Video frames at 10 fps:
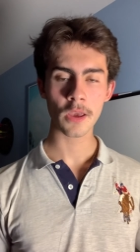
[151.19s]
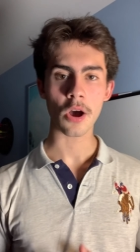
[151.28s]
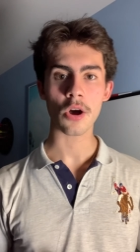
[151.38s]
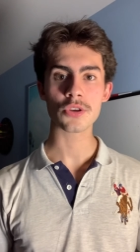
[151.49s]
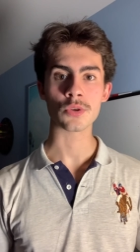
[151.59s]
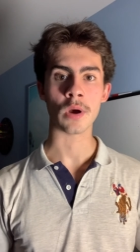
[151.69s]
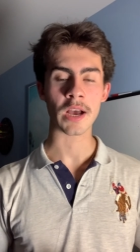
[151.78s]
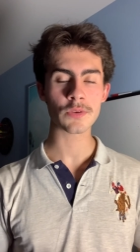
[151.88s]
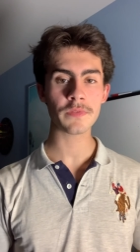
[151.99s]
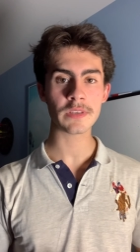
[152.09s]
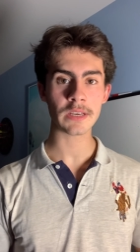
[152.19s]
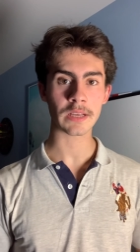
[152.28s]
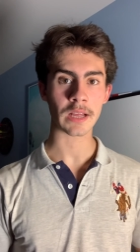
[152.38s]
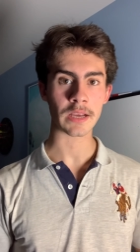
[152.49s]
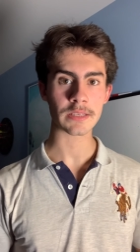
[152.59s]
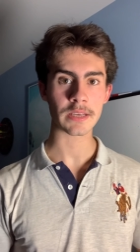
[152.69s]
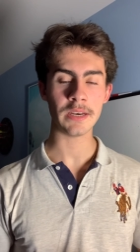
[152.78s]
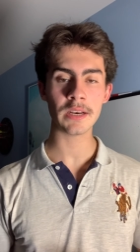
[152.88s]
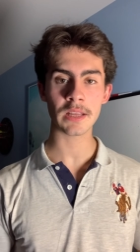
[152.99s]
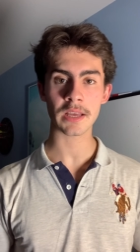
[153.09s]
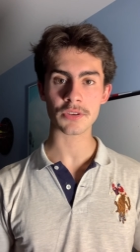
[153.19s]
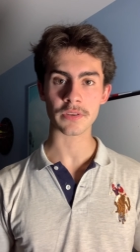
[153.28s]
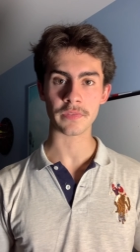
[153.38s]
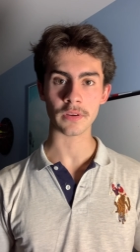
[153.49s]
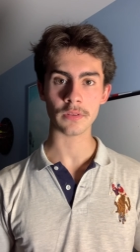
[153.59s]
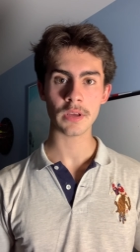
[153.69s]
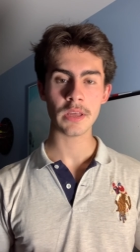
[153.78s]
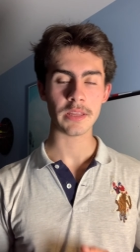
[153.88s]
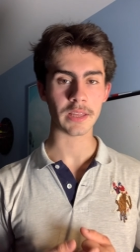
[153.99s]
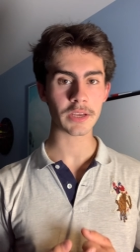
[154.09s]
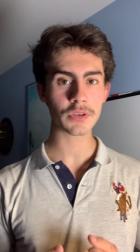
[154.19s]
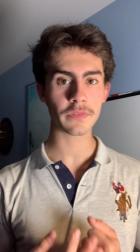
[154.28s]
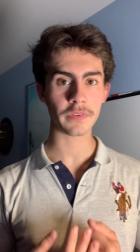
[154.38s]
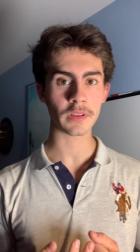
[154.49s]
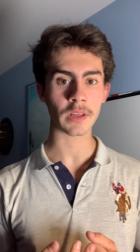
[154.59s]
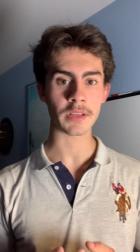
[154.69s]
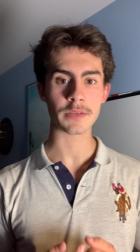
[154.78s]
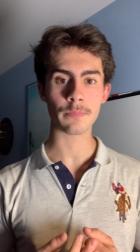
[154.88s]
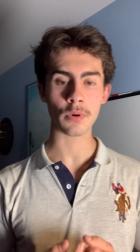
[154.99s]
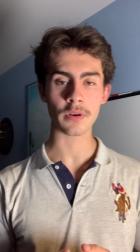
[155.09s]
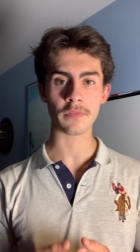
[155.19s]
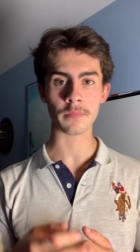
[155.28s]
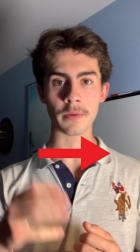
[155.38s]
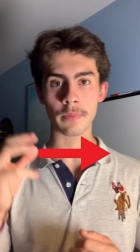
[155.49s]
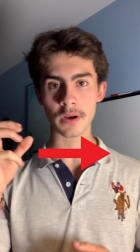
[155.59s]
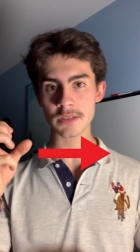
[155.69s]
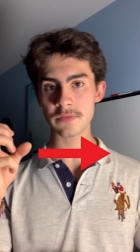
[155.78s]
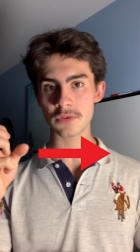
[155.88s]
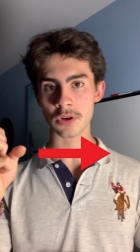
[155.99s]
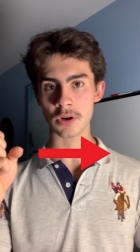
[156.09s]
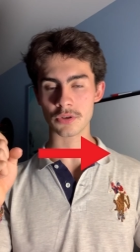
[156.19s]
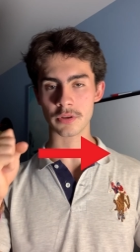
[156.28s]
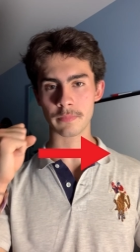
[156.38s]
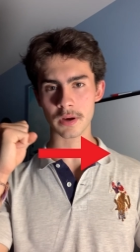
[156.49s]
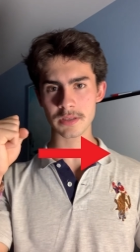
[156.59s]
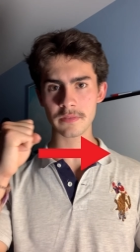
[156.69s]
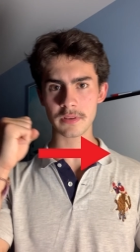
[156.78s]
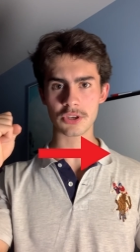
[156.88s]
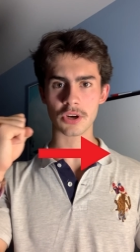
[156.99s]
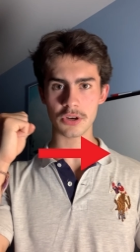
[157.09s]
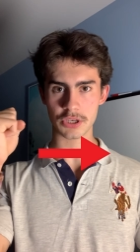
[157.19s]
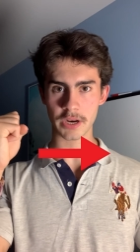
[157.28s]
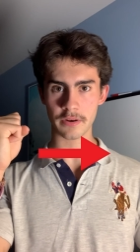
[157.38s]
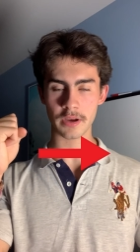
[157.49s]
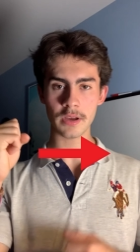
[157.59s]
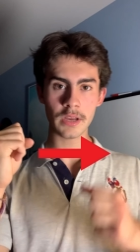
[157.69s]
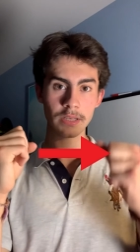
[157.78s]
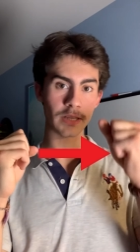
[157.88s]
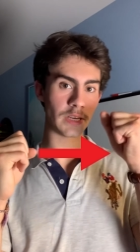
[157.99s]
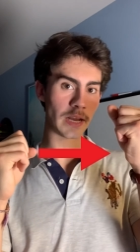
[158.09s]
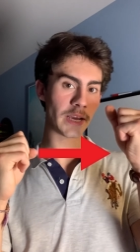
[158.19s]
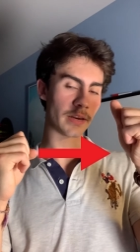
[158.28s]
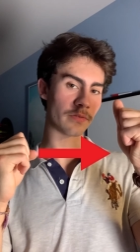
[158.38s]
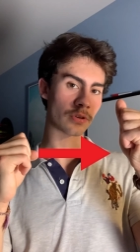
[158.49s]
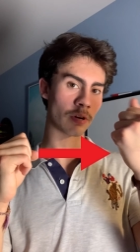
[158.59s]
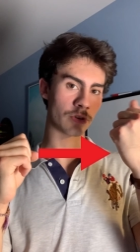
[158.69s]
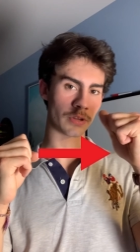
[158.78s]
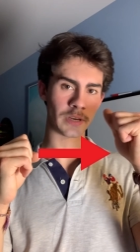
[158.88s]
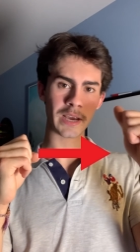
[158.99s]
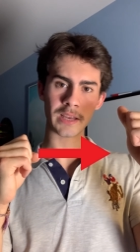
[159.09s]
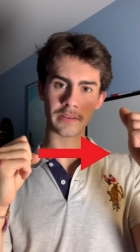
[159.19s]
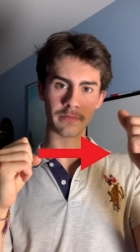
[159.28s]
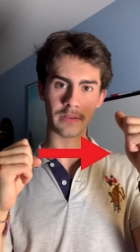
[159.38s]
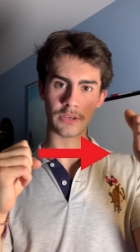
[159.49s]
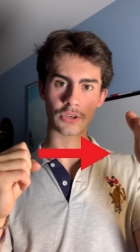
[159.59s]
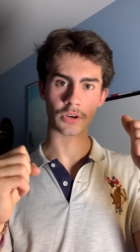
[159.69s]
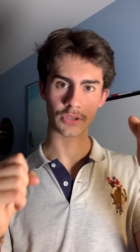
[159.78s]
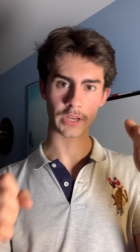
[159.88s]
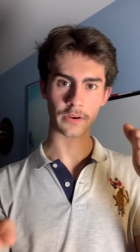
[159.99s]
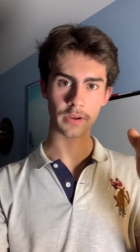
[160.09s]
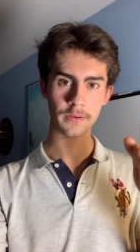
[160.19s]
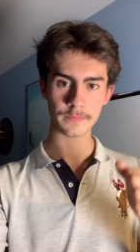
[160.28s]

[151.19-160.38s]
Also, as we've seen in class, in an electric field, the electric field lines point from the positive charge or the positively charged area to the negative charge or the negatively charged area.